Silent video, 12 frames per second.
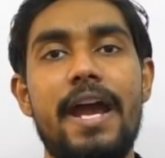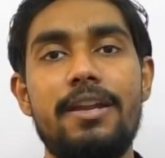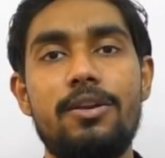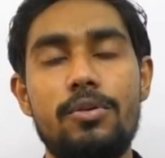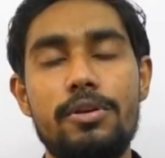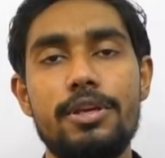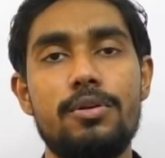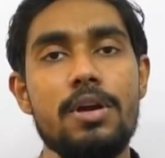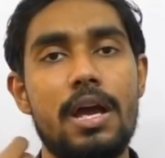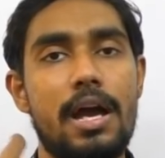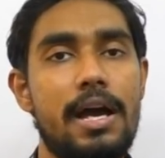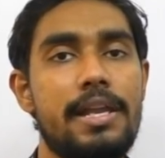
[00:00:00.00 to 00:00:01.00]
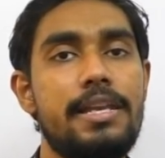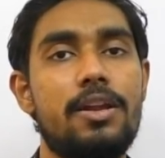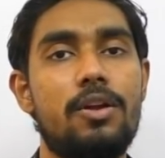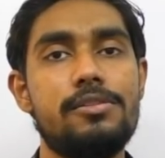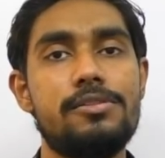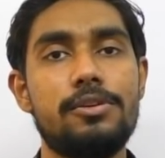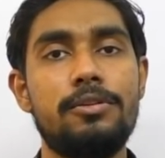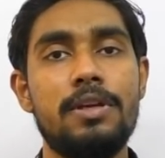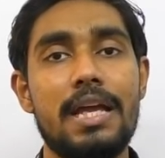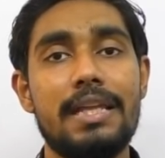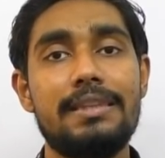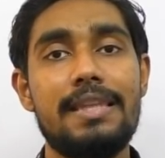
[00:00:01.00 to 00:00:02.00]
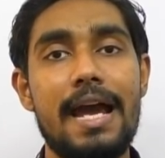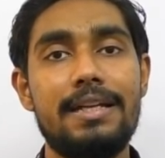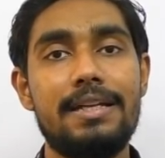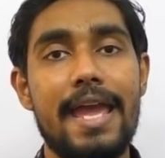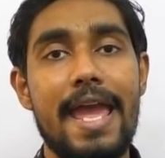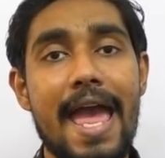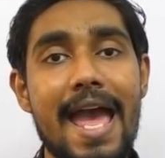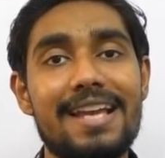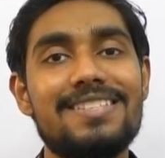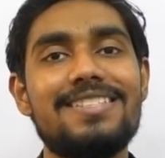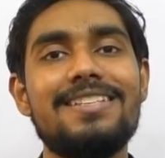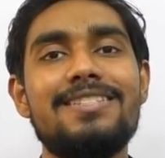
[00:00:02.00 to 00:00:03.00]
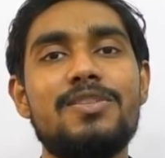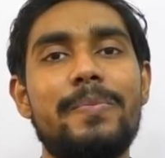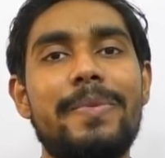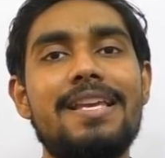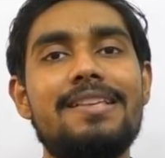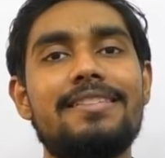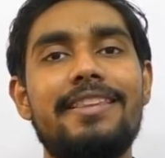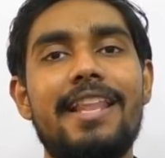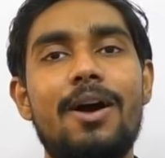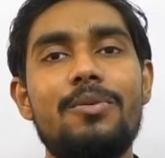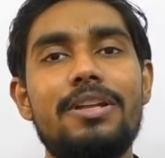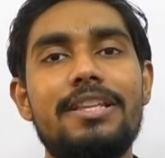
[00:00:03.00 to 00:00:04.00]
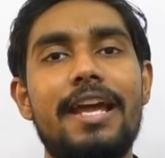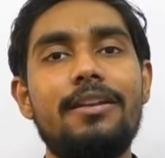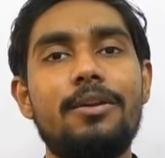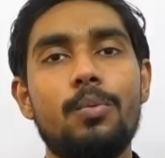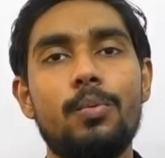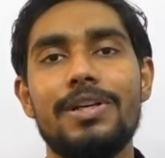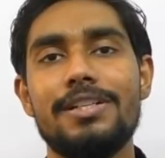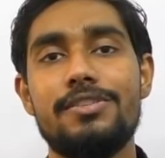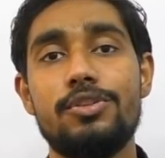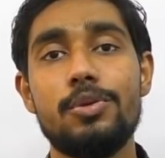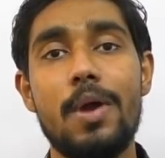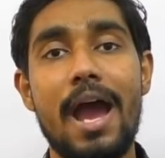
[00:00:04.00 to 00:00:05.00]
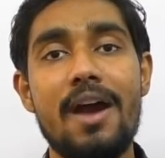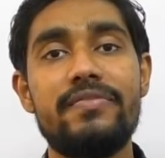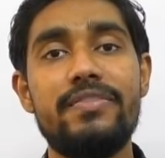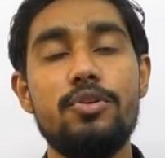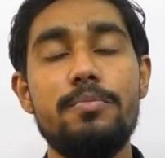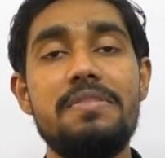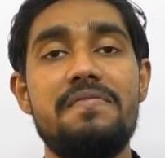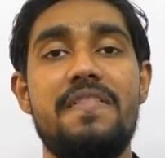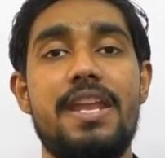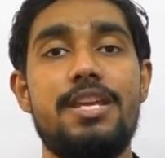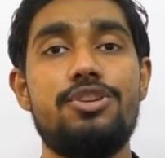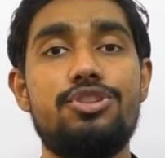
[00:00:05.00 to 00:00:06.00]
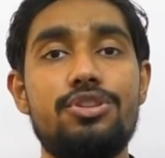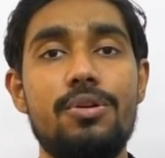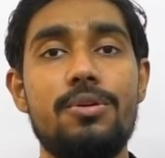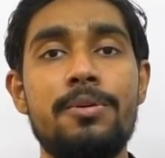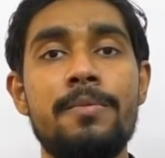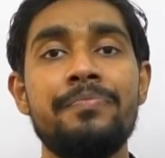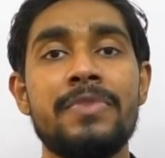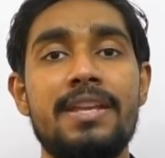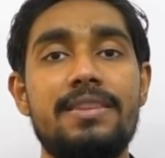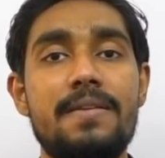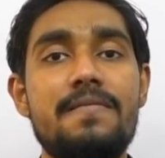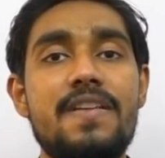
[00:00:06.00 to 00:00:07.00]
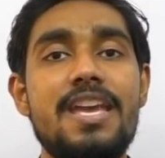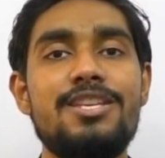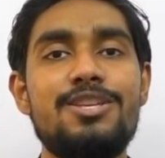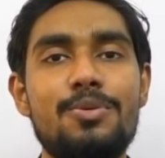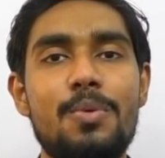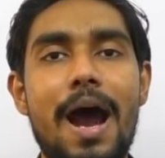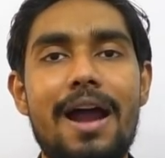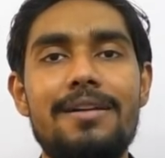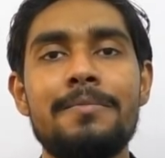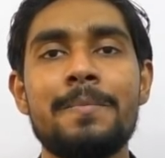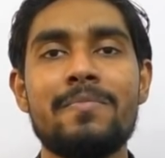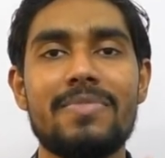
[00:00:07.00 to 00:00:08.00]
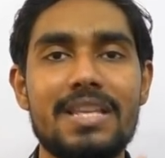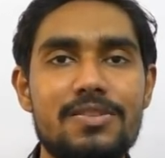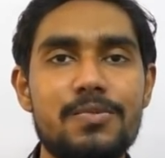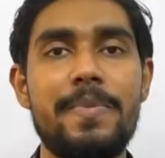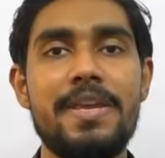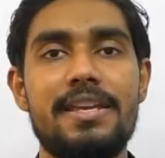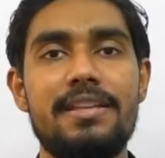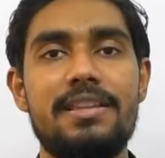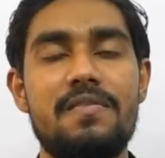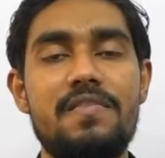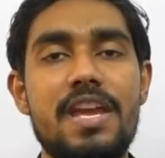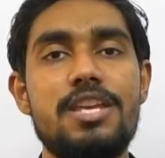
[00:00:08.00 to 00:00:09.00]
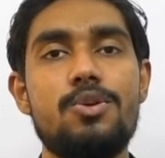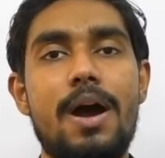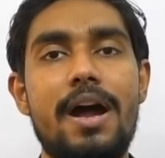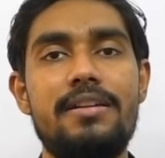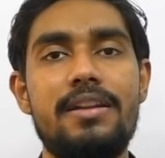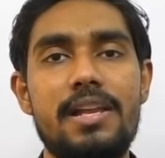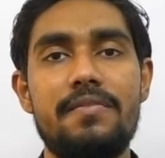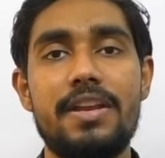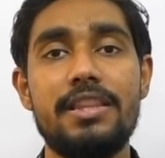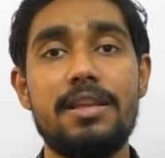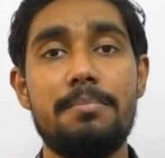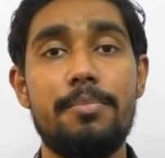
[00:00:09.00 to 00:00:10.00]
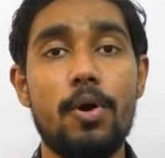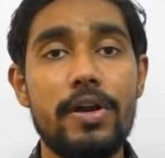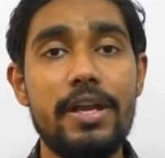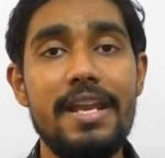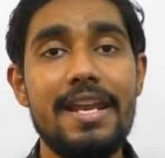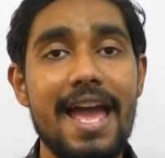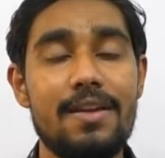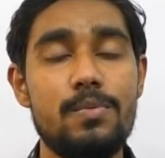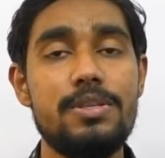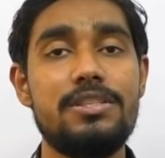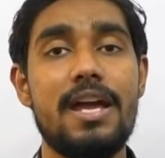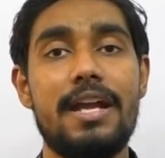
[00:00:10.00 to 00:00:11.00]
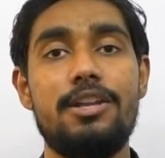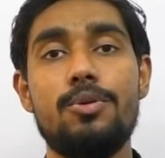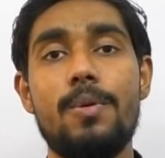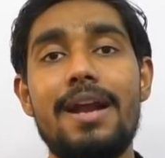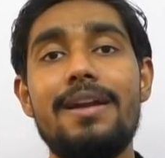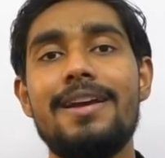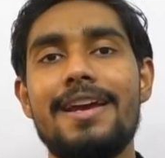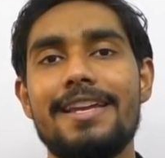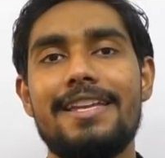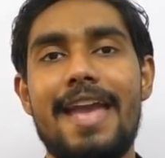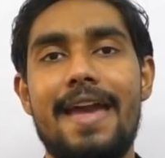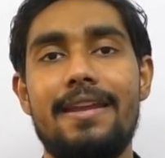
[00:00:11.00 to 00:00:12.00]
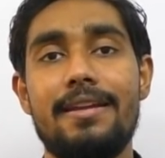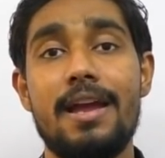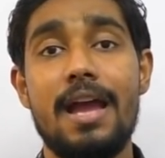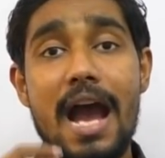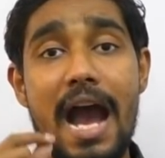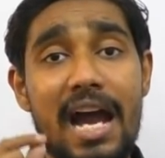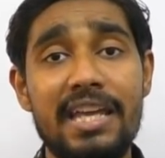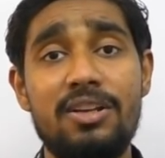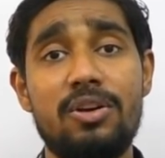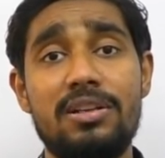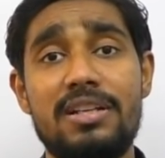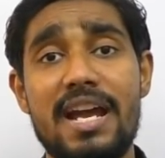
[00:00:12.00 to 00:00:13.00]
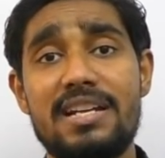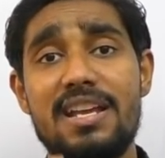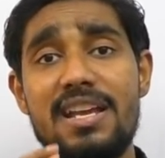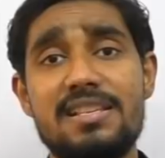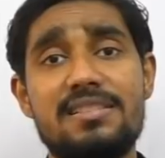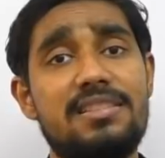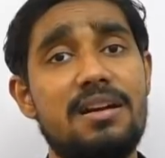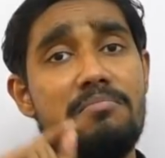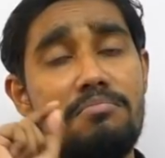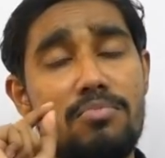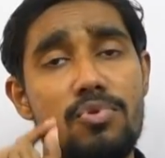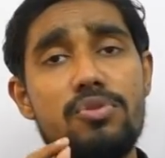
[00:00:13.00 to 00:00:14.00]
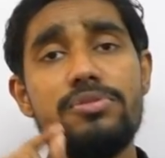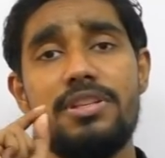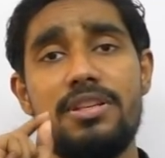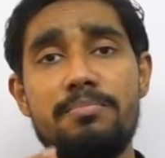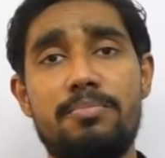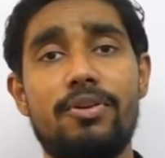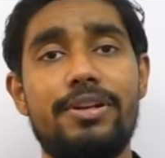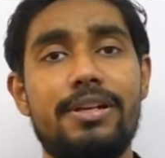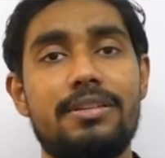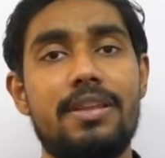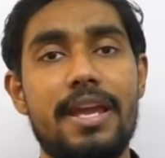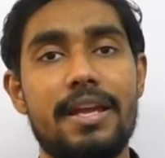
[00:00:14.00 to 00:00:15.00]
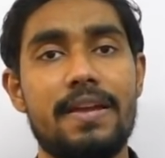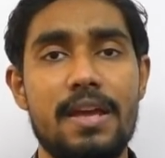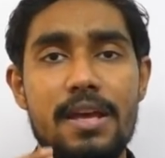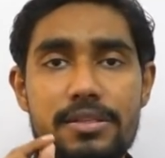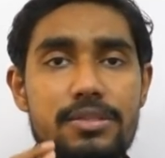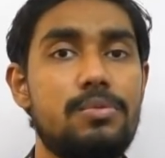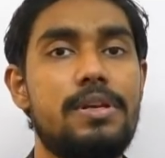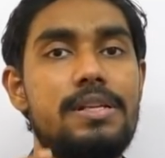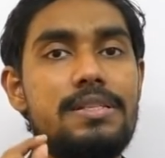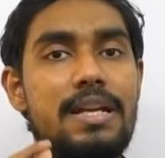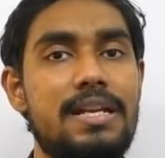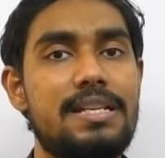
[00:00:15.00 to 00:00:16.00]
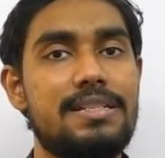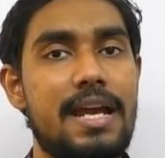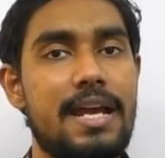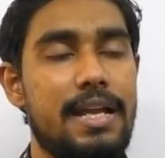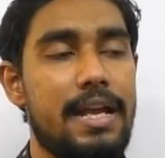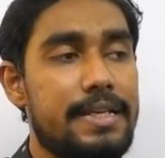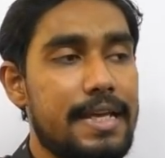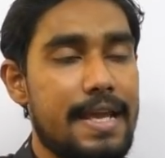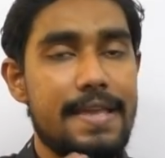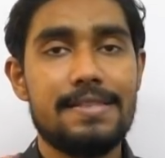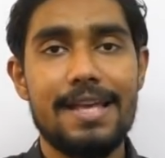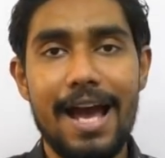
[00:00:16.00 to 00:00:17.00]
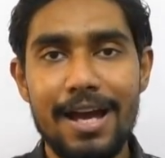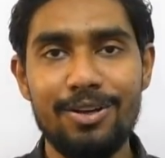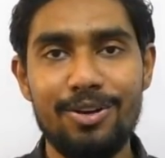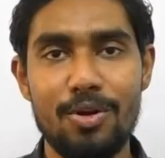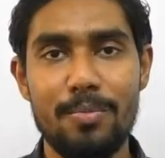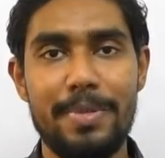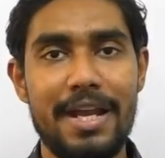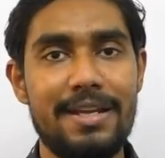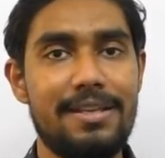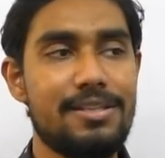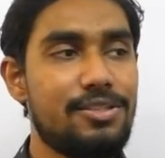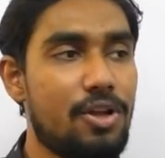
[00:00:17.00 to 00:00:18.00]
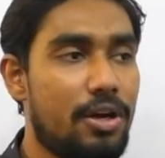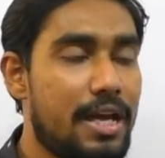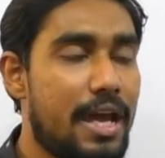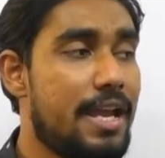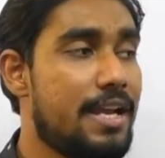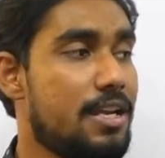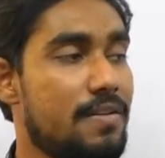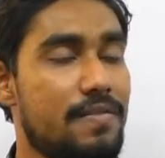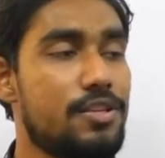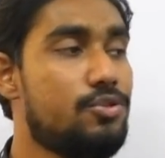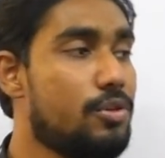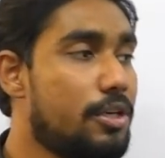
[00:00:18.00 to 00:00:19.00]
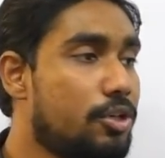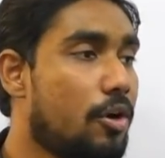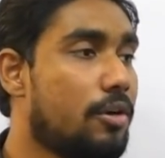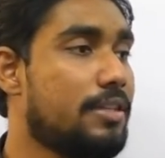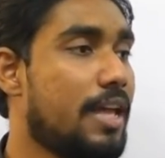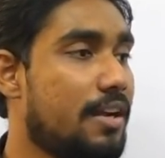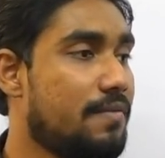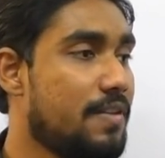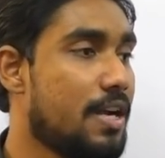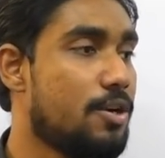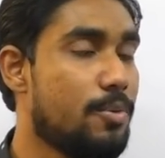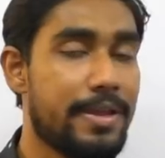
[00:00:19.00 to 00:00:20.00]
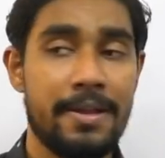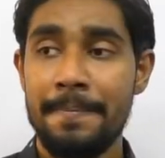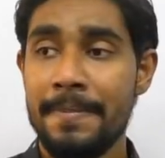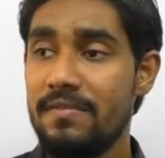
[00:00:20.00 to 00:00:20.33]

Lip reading: I told you earlier also that action speaks louder than words. You have to be very sure the way you are speaking, the way you are delivering, the body language that you are carrying. Eye contact is the most important thing. Students understand it is a group. It is not an individual talk that we are doing.